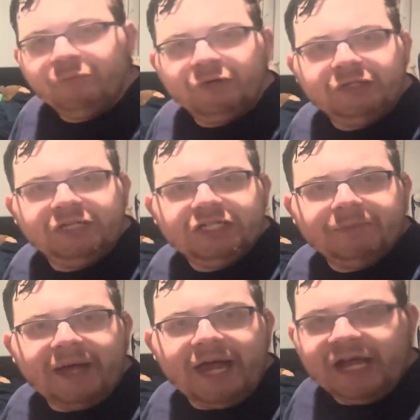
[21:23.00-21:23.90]
what you need in your
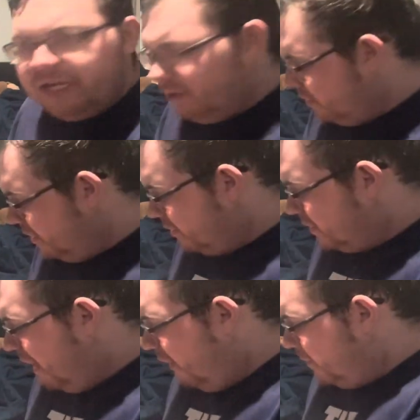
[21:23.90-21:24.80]
bag,
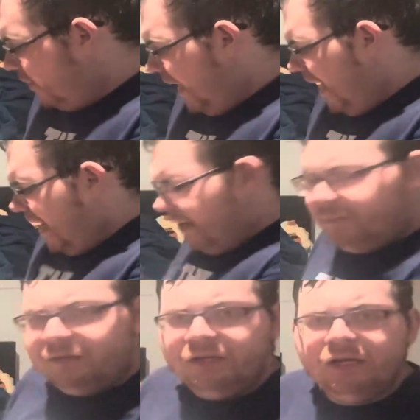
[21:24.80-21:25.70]
tell them your
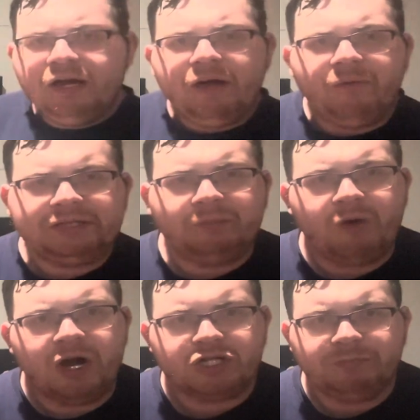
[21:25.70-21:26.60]
game, let them
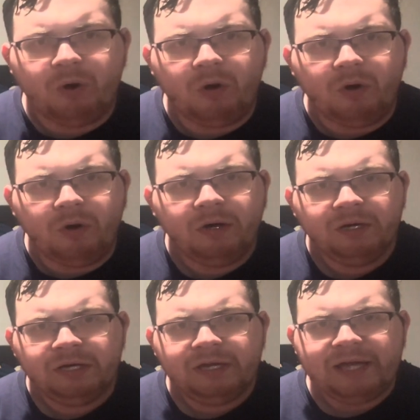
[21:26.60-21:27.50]
watch you bowl,
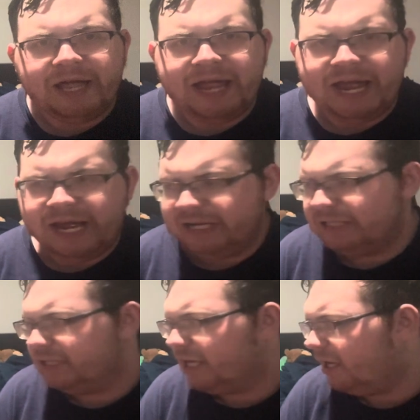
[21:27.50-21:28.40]

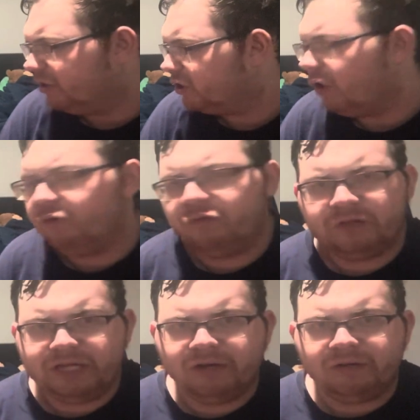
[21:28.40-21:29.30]
and just go from
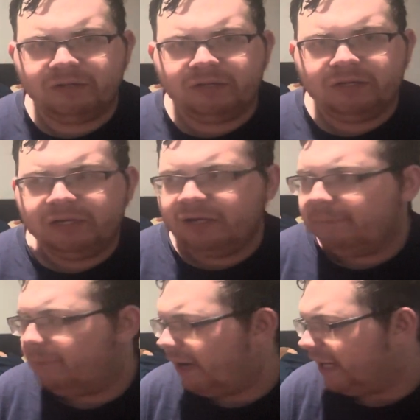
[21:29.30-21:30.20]
there.
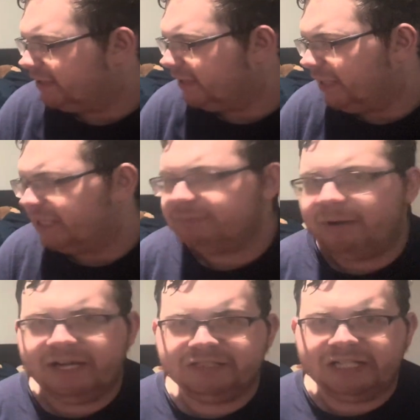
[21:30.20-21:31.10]
But like I said, that's
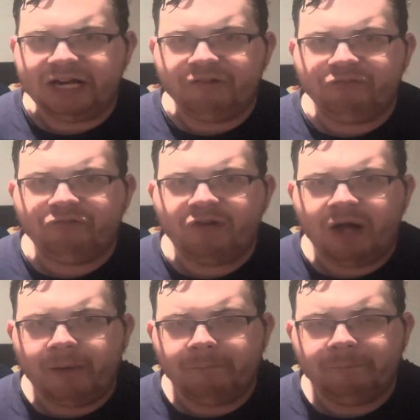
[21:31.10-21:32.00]
my intake
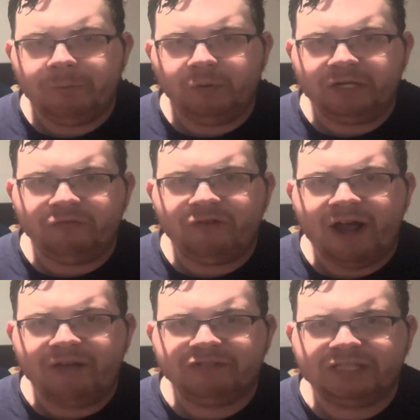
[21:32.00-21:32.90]
on building a
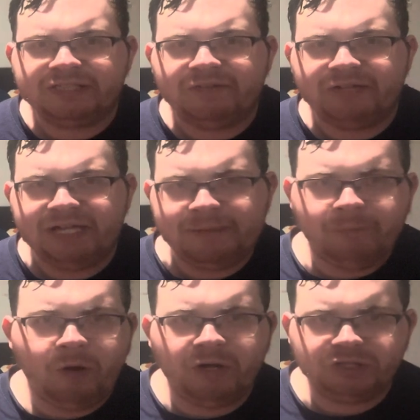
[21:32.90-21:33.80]
5, 6, 7, 8
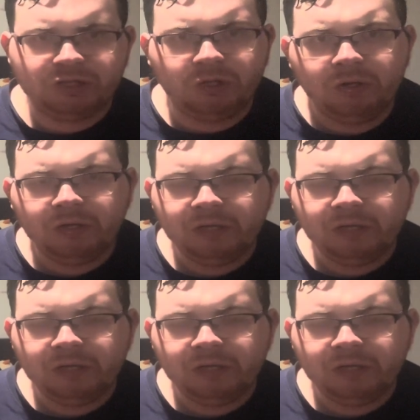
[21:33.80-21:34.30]
ball arsenal,